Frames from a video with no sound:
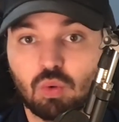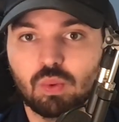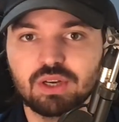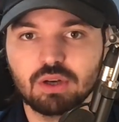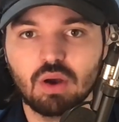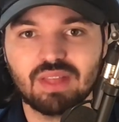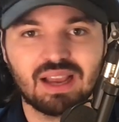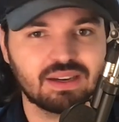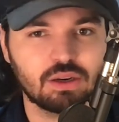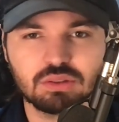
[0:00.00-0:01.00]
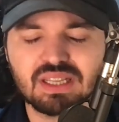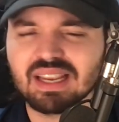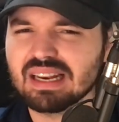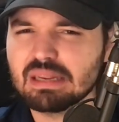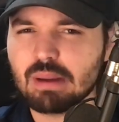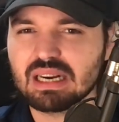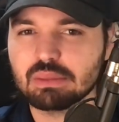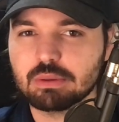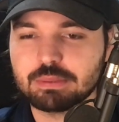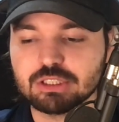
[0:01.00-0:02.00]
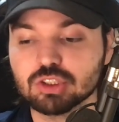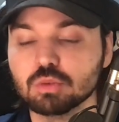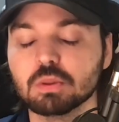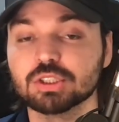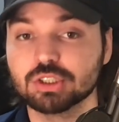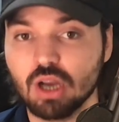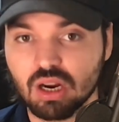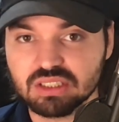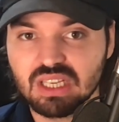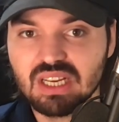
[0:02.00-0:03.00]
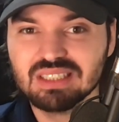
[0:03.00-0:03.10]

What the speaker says: We know that, and I don't think anybody would be super shocked